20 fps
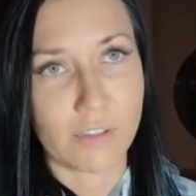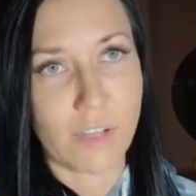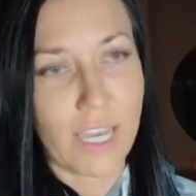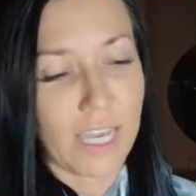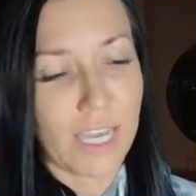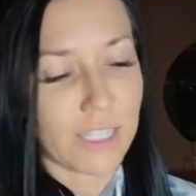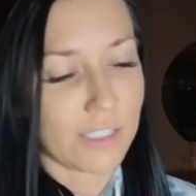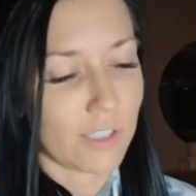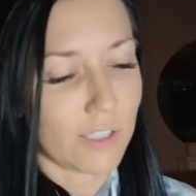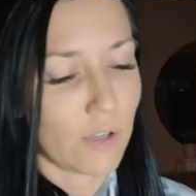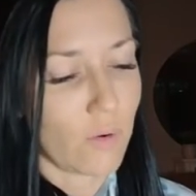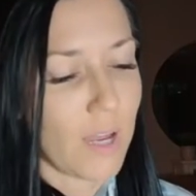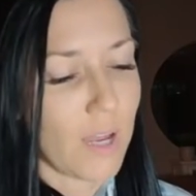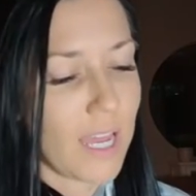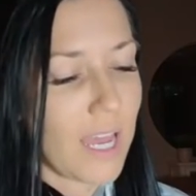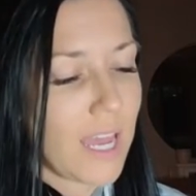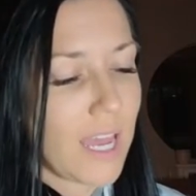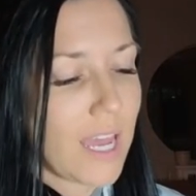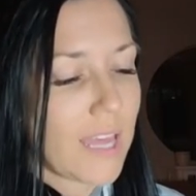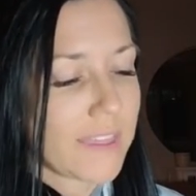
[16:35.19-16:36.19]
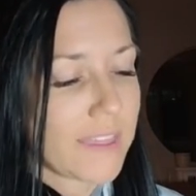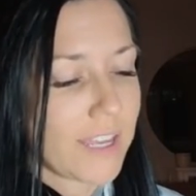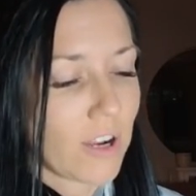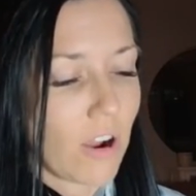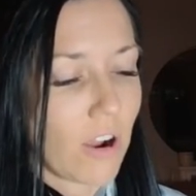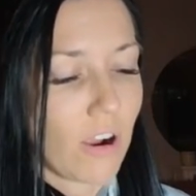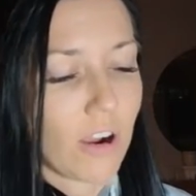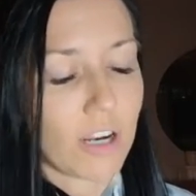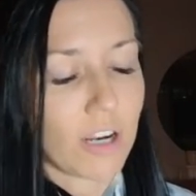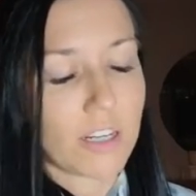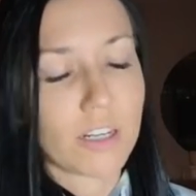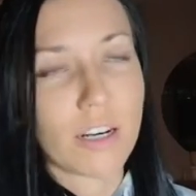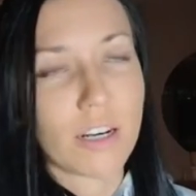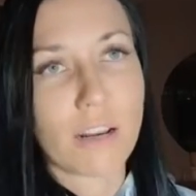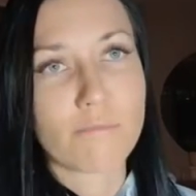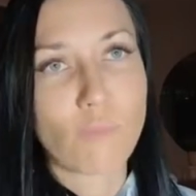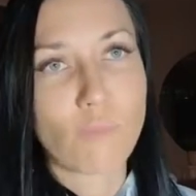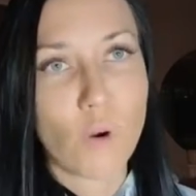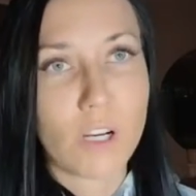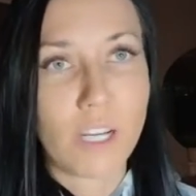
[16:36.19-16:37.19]
Okay, so there
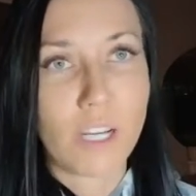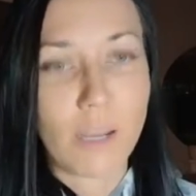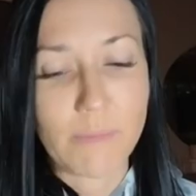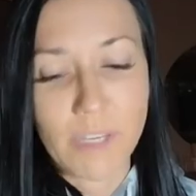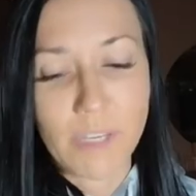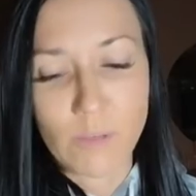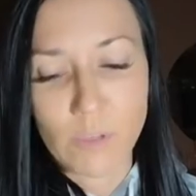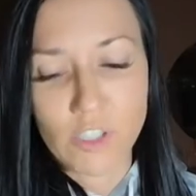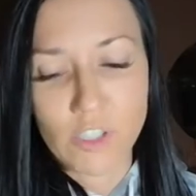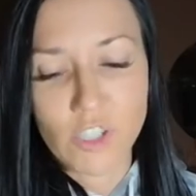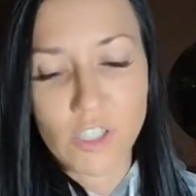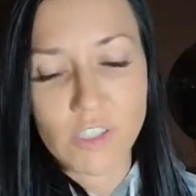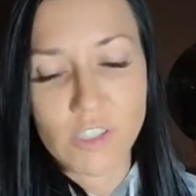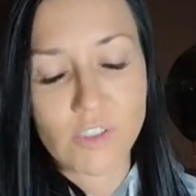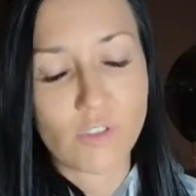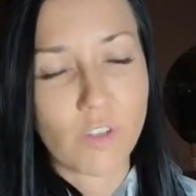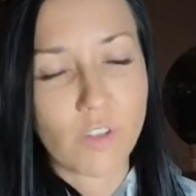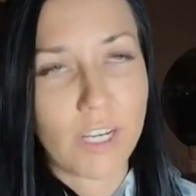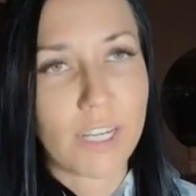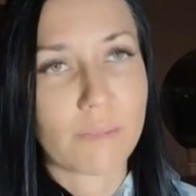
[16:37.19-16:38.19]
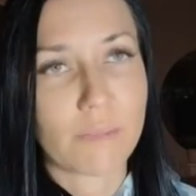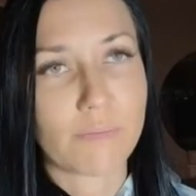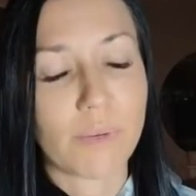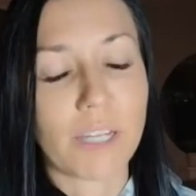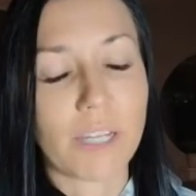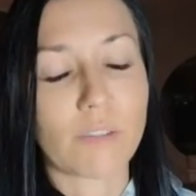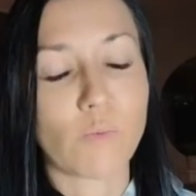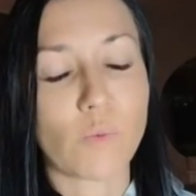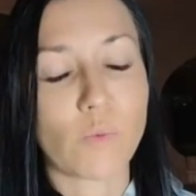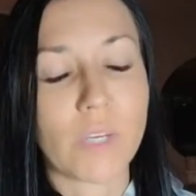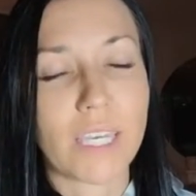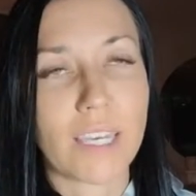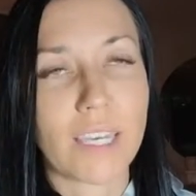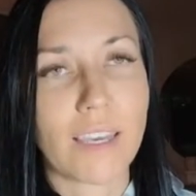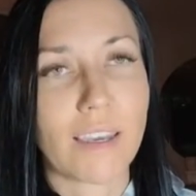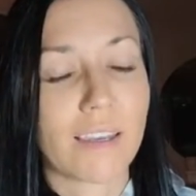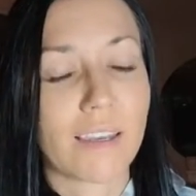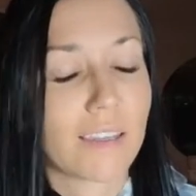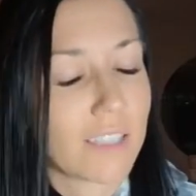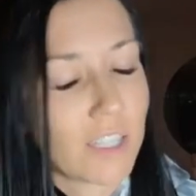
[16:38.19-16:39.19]
are more coming, which is great, but
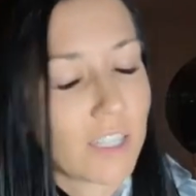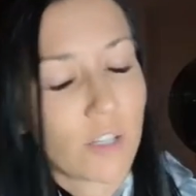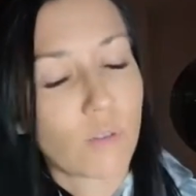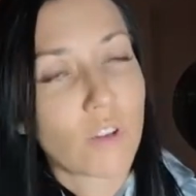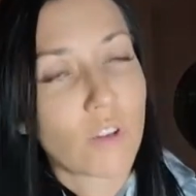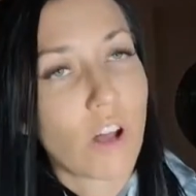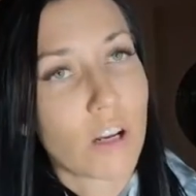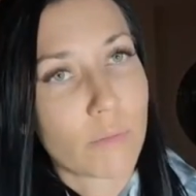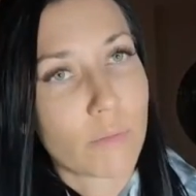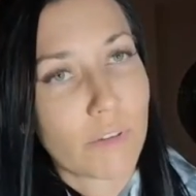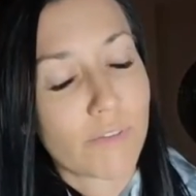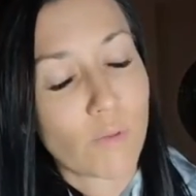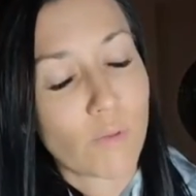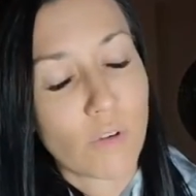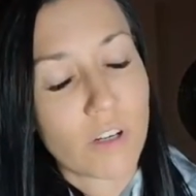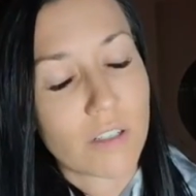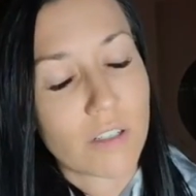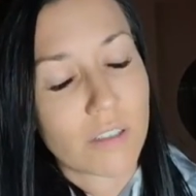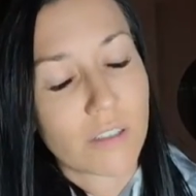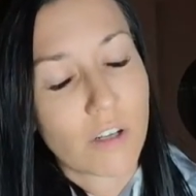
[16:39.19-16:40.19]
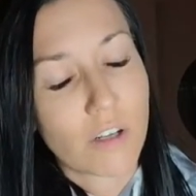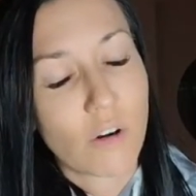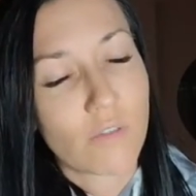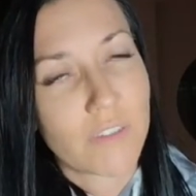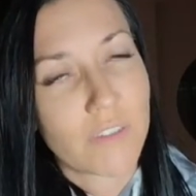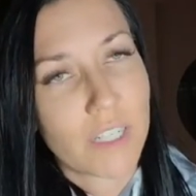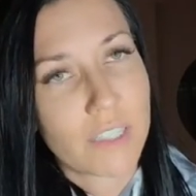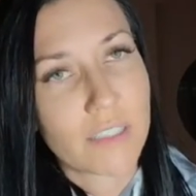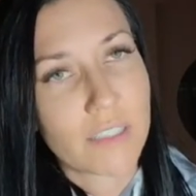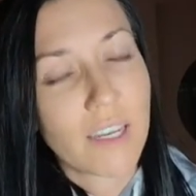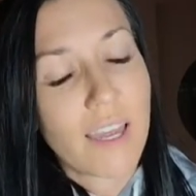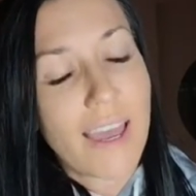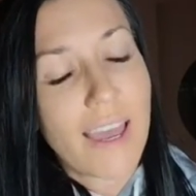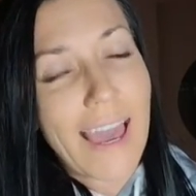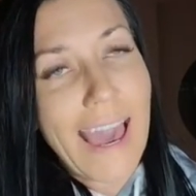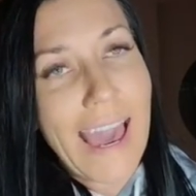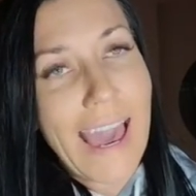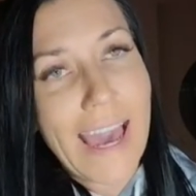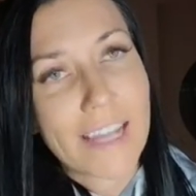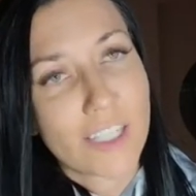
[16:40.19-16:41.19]
we, long before COVID,
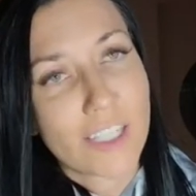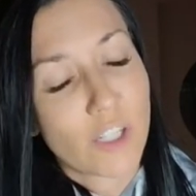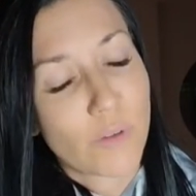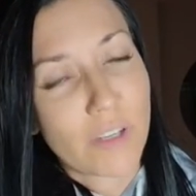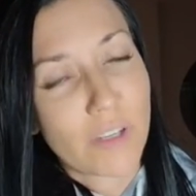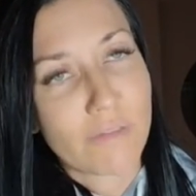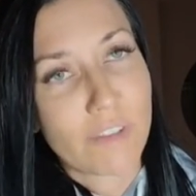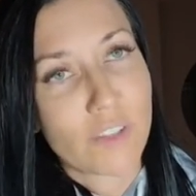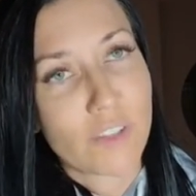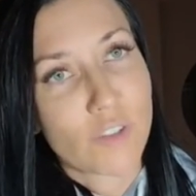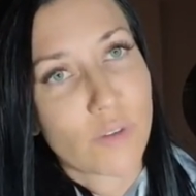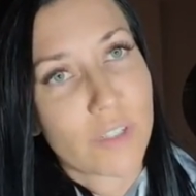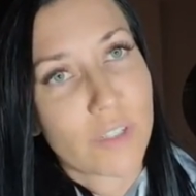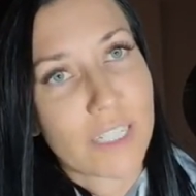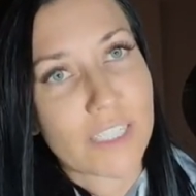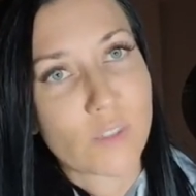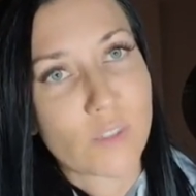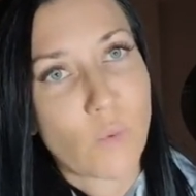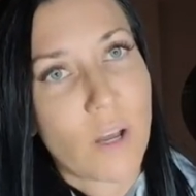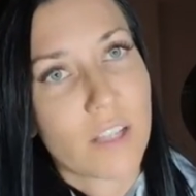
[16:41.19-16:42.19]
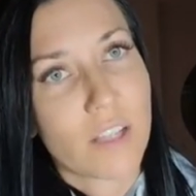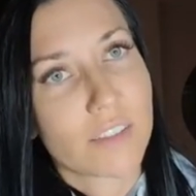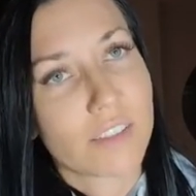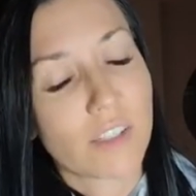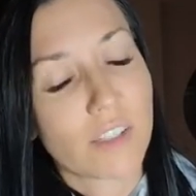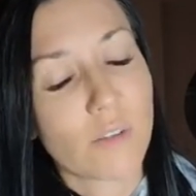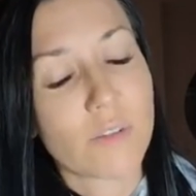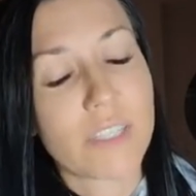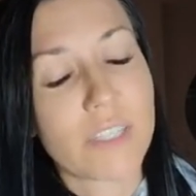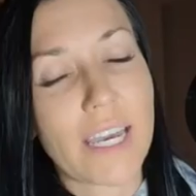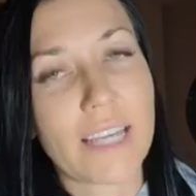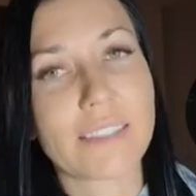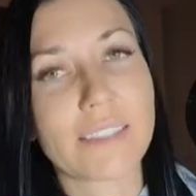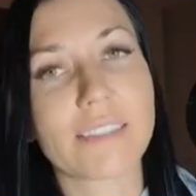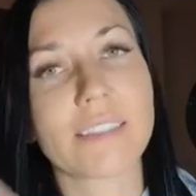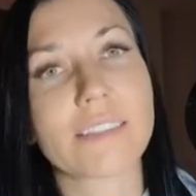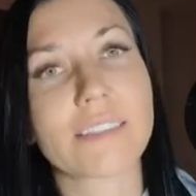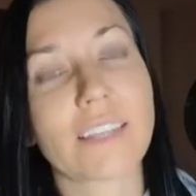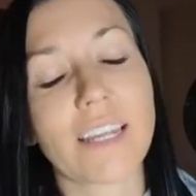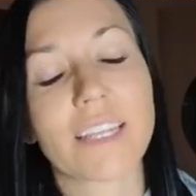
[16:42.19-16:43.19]
had no inventory as well. So
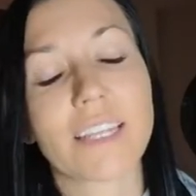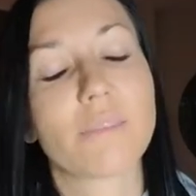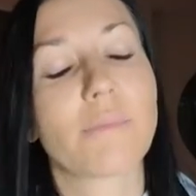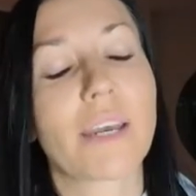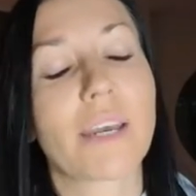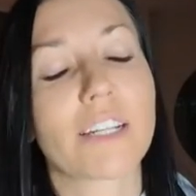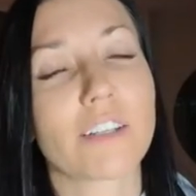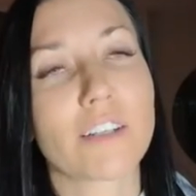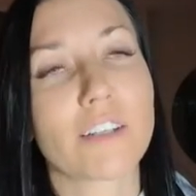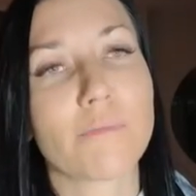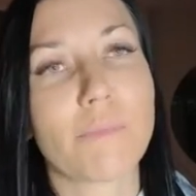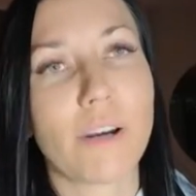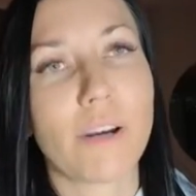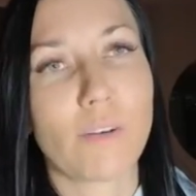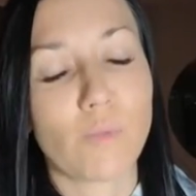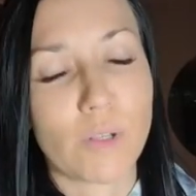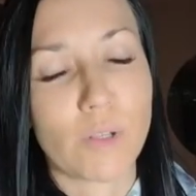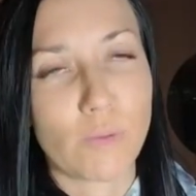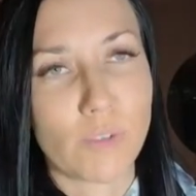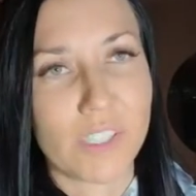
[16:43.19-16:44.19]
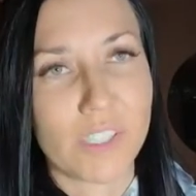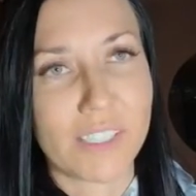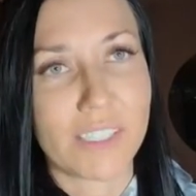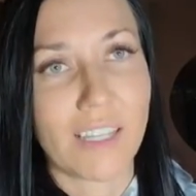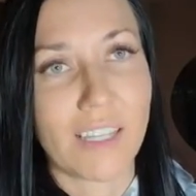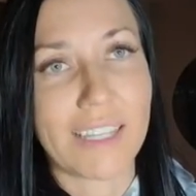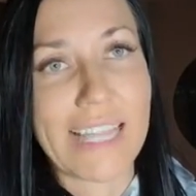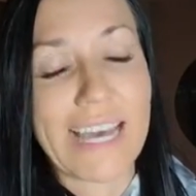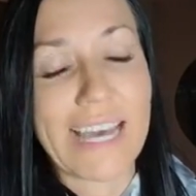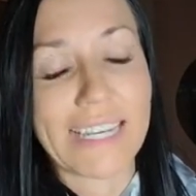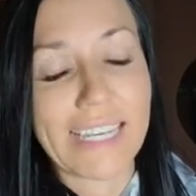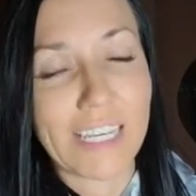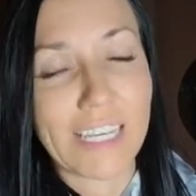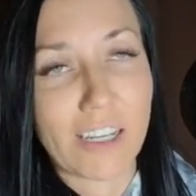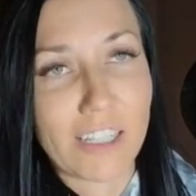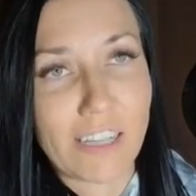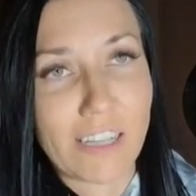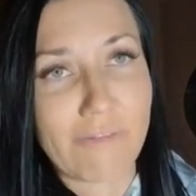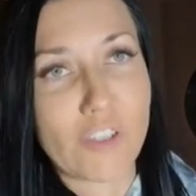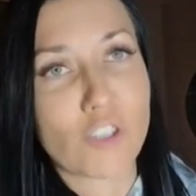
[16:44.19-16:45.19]
yes, it's getting better, but we were still lacking
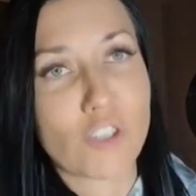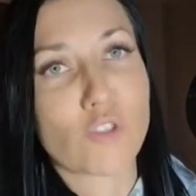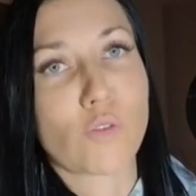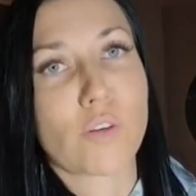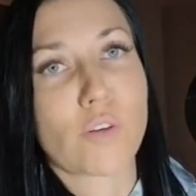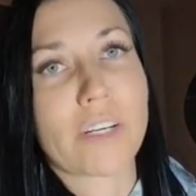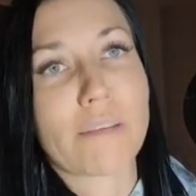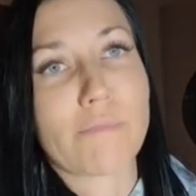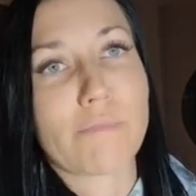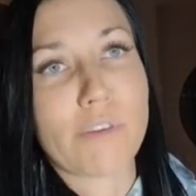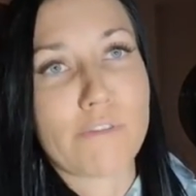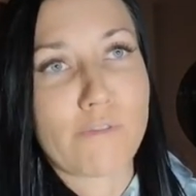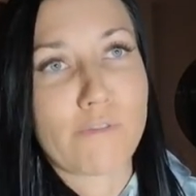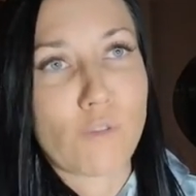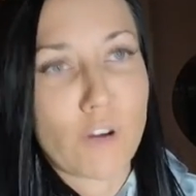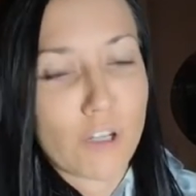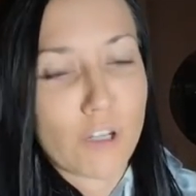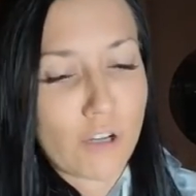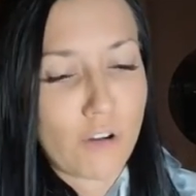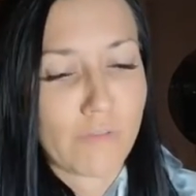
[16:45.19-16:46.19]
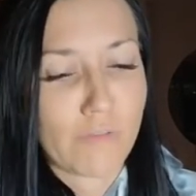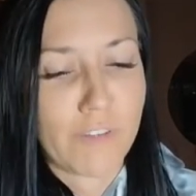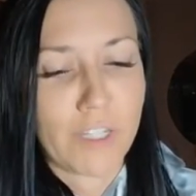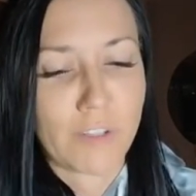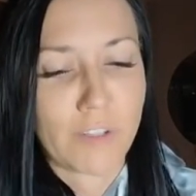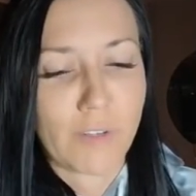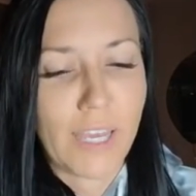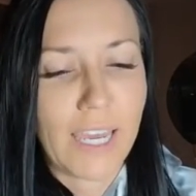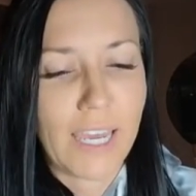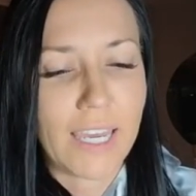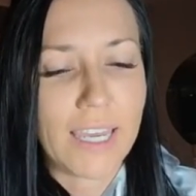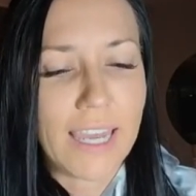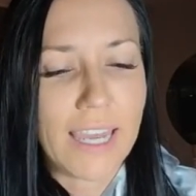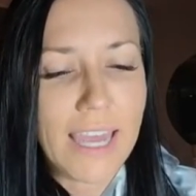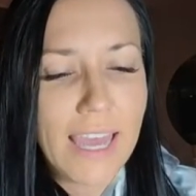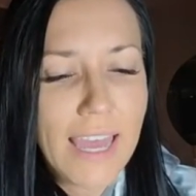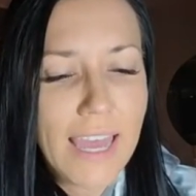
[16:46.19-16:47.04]
on inventory before COVID, okay?